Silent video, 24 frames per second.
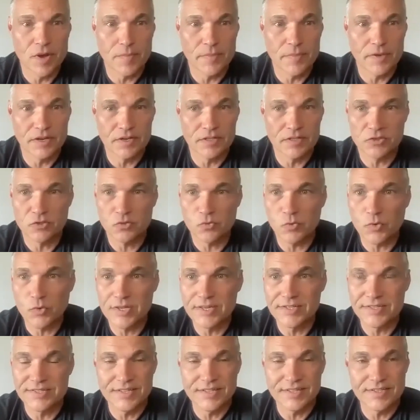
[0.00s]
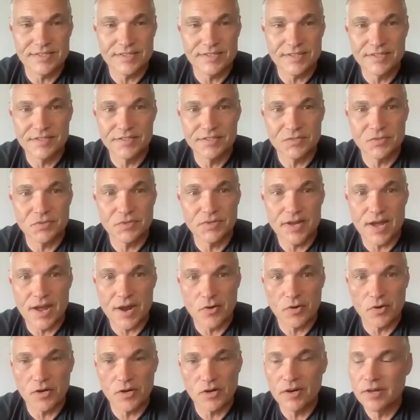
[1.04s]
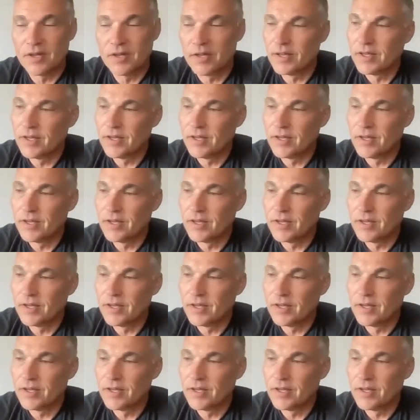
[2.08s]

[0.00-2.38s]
How am I going to squeeze this into an hour?